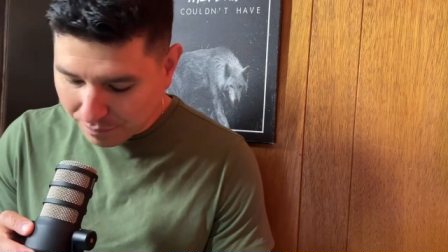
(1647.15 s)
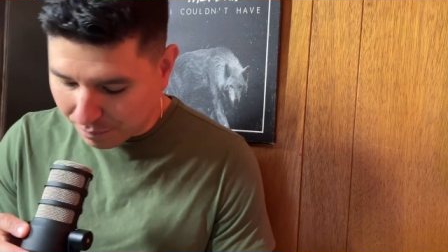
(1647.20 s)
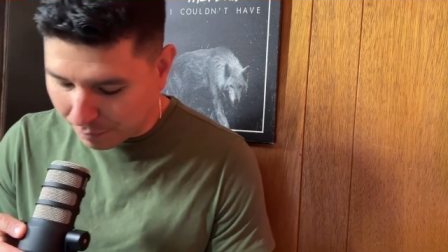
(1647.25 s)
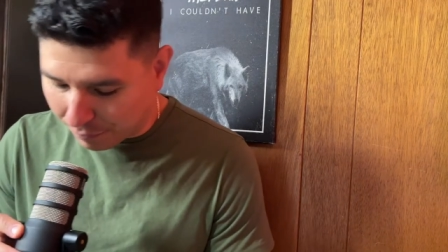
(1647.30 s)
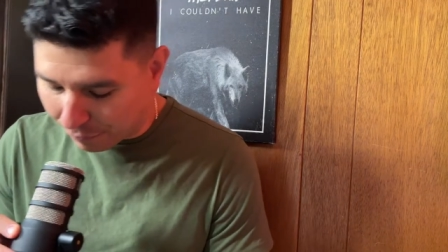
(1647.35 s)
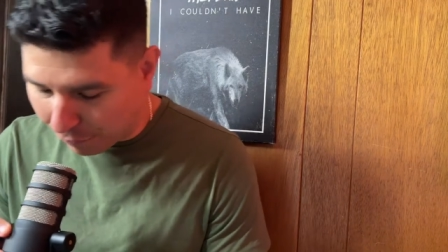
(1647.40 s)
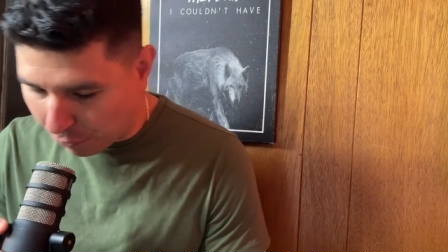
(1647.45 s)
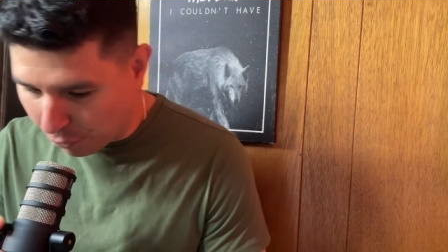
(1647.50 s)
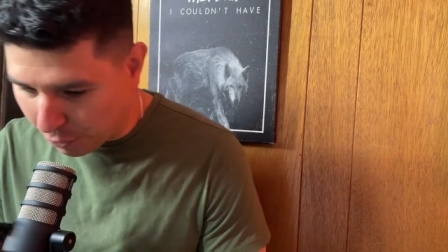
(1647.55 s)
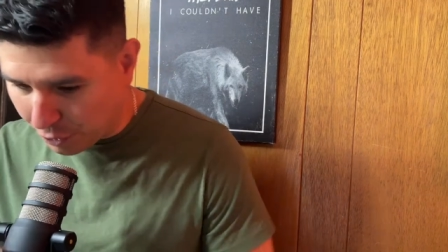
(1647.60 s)

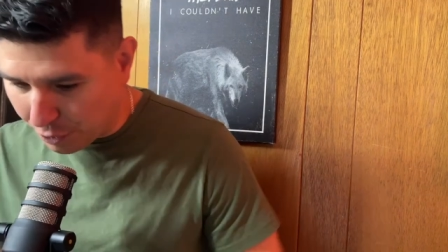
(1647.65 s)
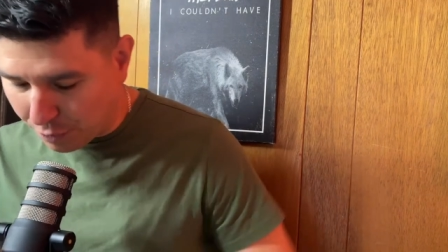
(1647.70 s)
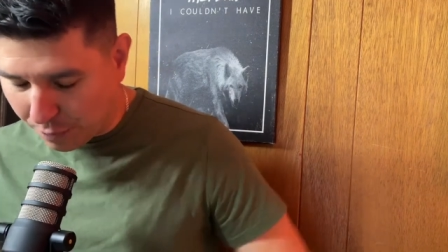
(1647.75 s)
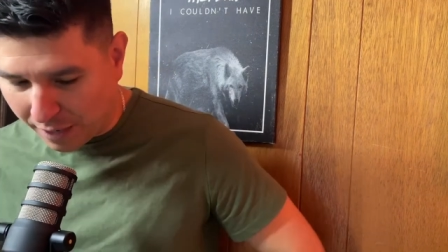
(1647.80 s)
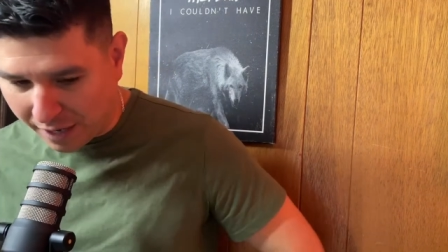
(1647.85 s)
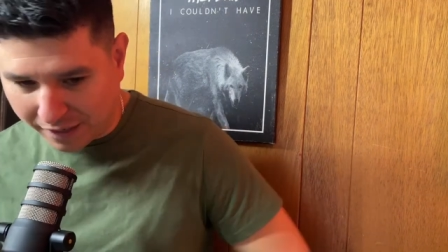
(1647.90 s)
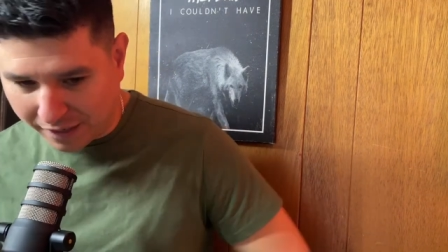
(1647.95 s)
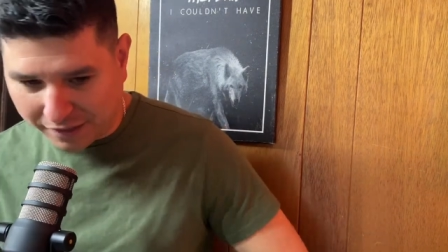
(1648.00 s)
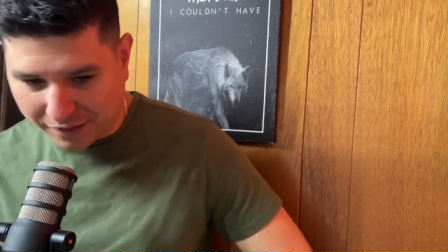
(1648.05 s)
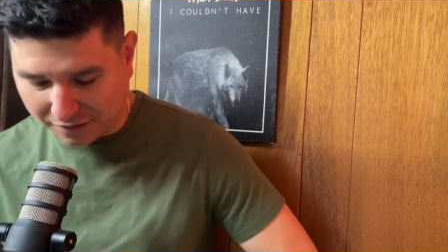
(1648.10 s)
before you
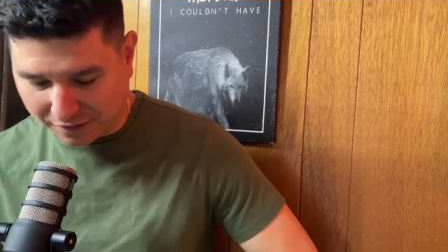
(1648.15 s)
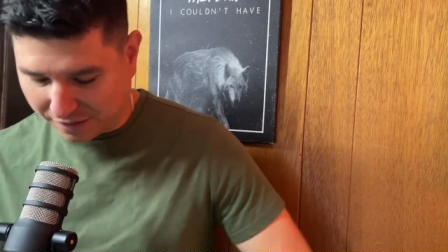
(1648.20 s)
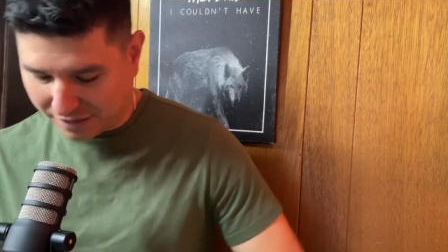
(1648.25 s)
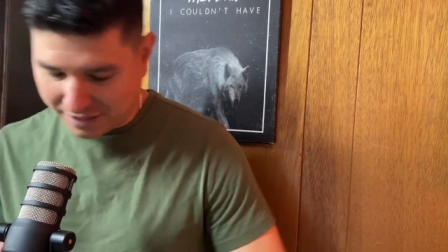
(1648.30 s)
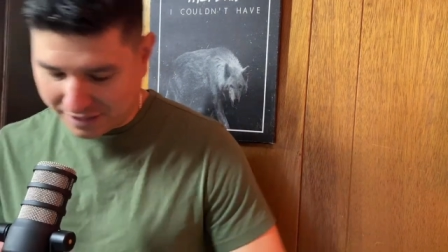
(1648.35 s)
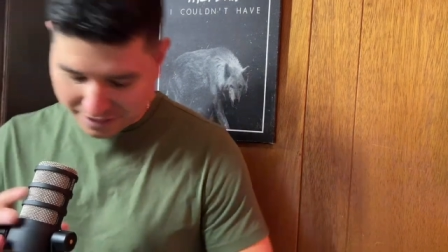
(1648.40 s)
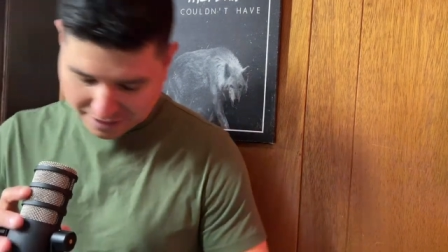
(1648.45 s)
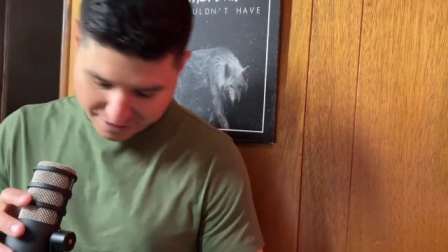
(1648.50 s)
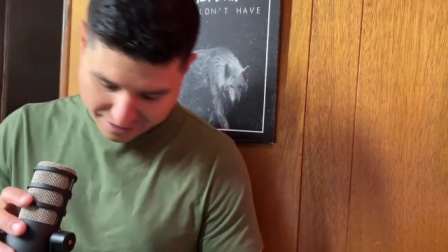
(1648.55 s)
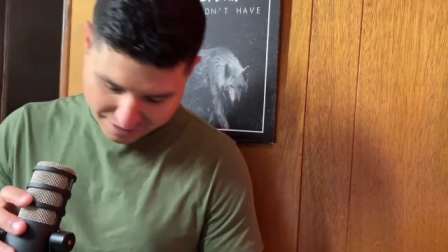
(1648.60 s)
uh It's
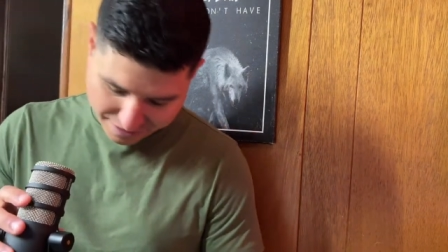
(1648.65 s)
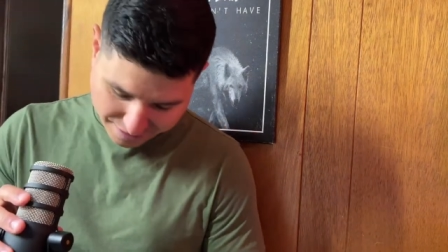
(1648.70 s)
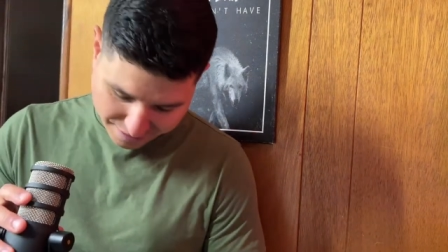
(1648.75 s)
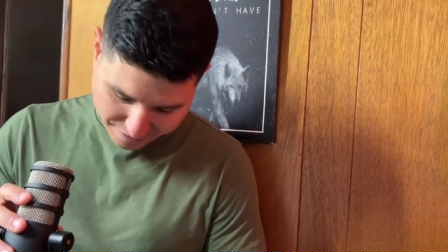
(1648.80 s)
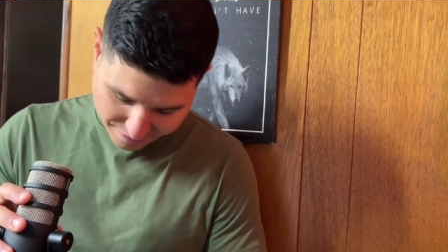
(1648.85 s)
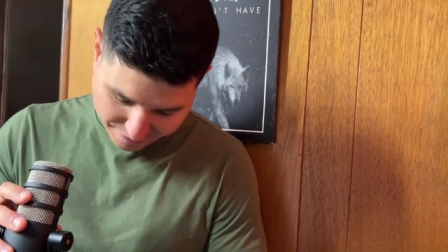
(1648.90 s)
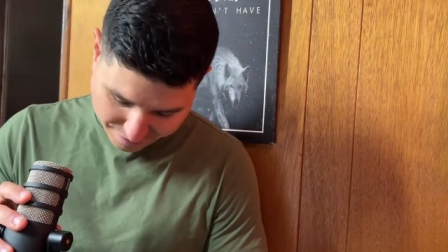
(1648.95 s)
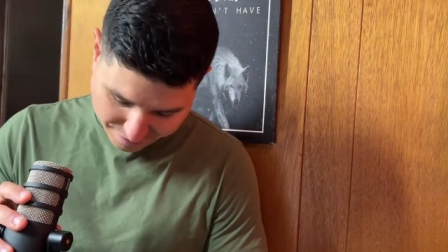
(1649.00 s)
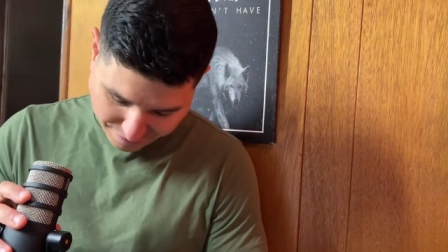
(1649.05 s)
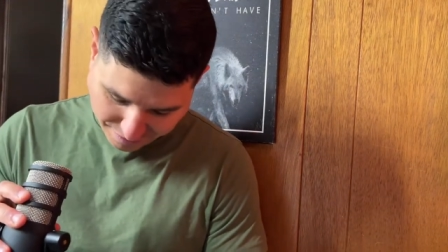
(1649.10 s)
sounding good
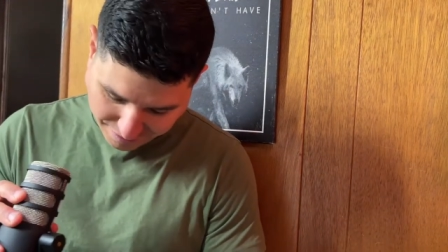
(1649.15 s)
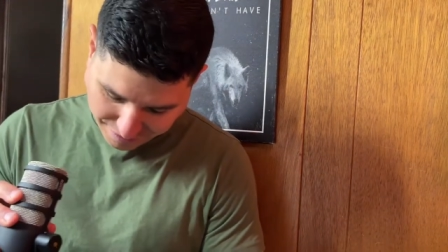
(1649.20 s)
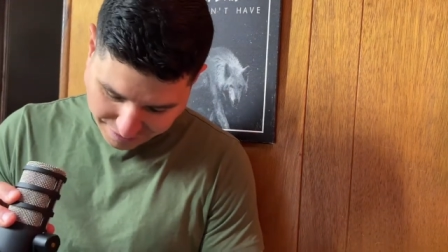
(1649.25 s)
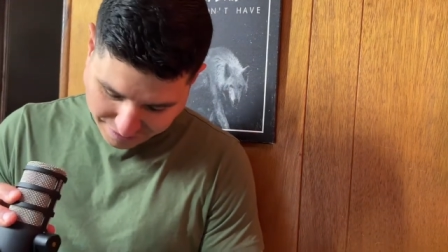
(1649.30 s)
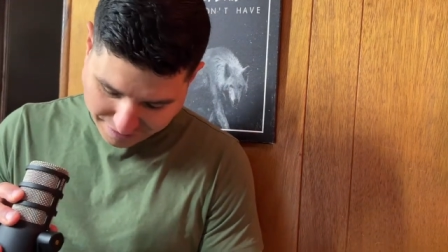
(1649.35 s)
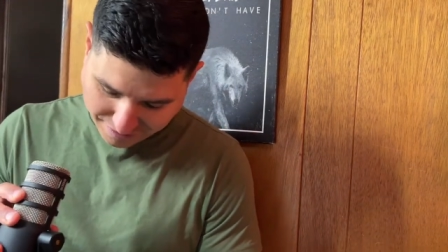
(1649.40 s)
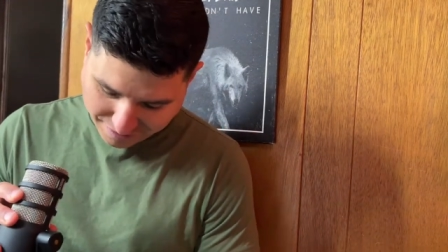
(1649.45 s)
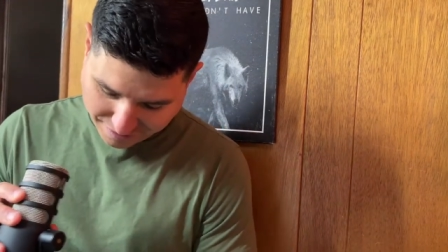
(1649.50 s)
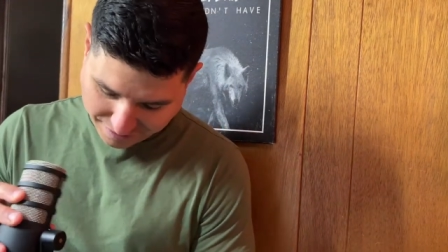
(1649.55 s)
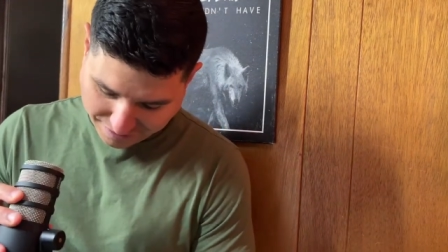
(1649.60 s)
though. I think that,
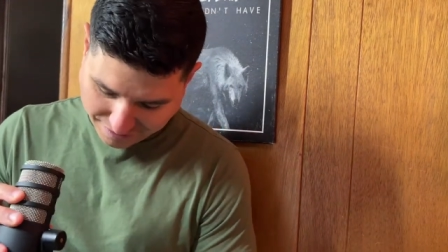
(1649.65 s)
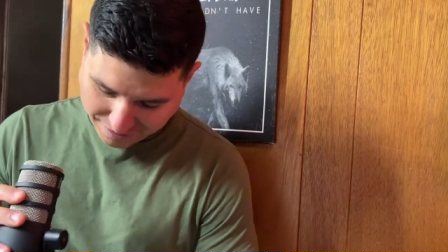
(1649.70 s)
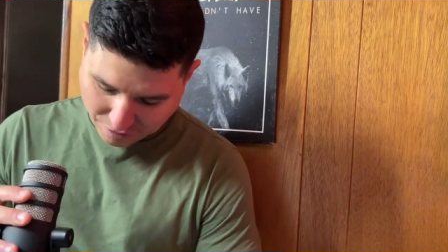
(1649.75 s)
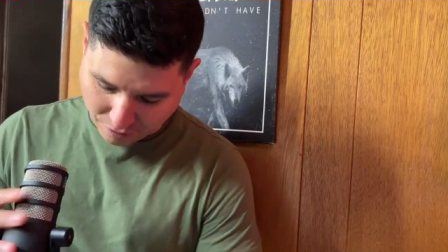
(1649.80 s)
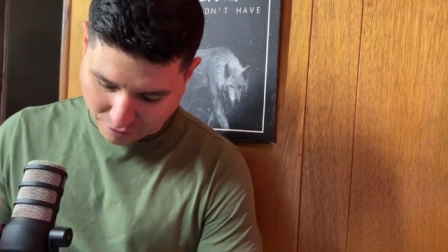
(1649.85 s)
yeah, you can.